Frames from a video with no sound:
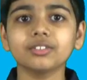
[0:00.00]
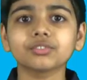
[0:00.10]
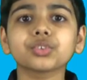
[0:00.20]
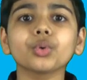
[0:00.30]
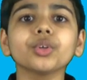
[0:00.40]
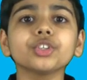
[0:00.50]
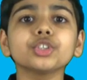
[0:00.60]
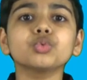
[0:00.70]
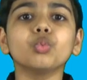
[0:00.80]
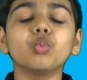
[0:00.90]

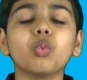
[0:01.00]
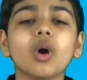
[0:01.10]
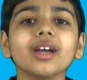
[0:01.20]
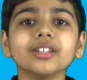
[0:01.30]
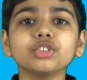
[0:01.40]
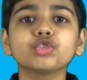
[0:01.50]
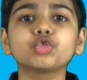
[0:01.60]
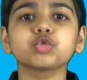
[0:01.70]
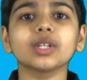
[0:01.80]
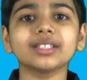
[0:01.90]
Florida's $1
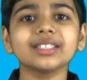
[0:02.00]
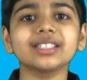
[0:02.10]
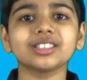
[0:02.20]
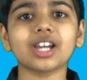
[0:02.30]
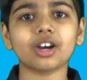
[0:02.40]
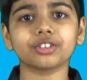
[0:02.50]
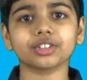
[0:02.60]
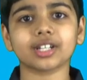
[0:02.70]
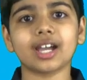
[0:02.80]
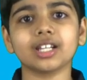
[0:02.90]
trillion
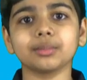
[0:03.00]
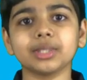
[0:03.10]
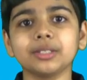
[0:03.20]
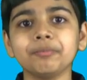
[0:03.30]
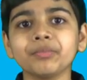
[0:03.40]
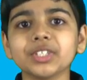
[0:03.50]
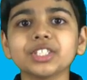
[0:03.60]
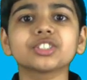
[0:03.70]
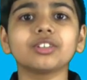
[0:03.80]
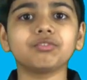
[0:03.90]
economy
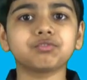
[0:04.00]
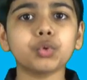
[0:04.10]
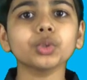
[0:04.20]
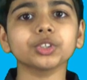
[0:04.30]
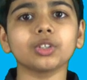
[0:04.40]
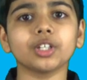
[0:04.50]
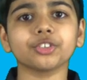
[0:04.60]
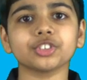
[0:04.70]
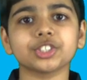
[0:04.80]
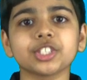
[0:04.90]
is the fourth
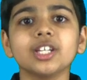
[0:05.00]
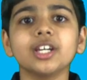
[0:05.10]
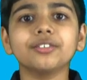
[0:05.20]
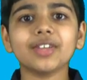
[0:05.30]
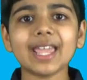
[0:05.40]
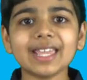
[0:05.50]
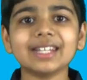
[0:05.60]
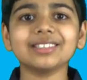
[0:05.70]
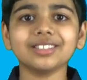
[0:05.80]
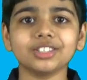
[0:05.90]
largest of
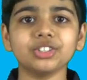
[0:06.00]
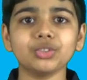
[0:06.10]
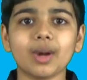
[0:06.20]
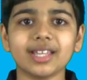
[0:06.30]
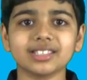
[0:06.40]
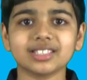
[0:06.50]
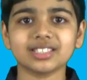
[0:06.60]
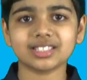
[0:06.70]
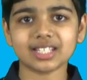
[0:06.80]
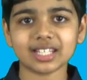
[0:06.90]
any U.S.
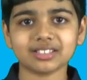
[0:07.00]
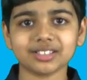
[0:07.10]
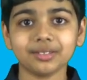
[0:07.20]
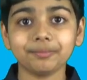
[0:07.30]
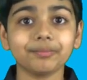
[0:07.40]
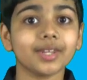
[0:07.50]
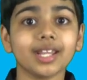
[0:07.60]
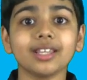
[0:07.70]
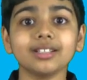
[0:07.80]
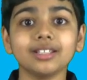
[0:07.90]
state.
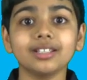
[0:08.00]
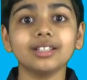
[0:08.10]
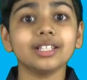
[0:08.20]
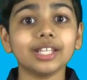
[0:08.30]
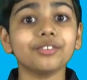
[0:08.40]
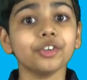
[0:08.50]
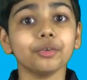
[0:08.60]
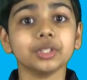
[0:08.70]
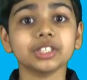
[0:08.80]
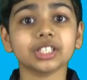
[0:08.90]
And if it
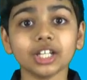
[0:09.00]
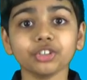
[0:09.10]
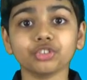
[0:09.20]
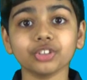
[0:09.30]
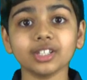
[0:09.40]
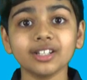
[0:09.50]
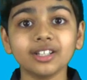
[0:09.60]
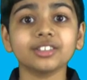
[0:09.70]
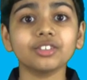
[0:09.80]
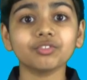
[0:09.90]
was a country,
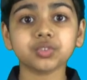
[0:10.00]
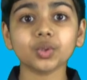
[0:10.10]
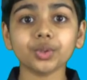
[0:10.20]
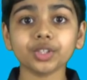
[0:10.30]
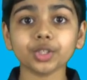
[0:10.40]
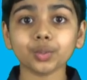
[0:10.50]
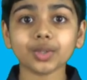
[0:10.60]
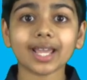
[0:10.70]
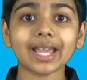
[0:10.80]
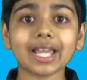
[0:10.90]
then Florida
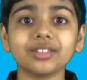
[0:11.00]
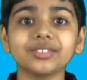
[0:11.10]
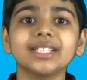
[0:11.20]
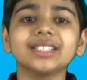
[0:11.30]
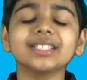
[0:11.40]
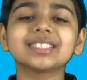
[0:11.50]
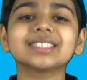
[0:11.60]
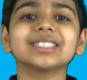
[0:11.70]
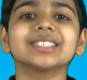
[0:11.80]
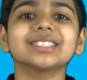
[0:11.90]
would have the
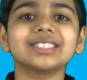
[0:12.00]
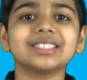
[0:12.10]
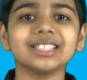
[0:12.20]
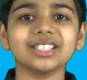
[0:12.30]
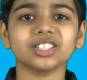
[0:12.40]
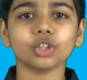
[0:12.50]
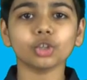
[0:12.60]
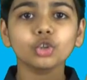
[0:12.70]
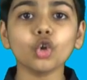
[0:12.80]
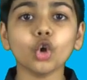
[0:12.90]
16th
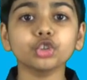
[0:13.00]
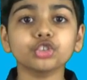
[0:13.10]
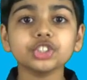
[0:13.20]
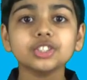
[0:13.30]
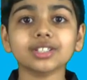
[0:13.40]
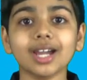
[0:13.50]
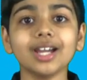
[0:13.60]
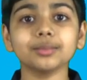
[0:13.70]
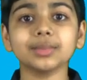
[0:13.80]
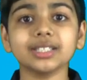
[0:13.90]
largest
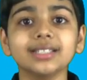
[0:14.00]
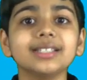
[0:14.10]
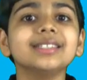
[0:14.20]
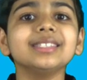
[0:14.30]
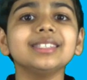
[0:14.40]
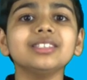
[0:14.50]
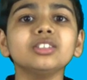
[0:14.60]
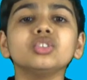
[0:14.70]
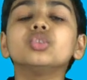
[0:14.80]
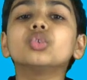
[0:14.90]
economy
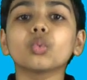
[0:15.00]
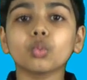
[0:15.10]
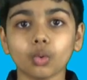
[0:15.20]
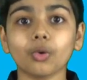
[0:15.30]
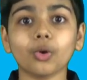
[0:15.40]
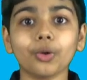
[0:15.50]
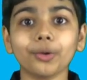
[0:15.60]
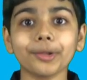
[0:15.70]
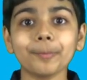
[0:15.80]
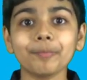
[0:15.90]
in the
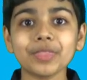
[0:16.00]
world.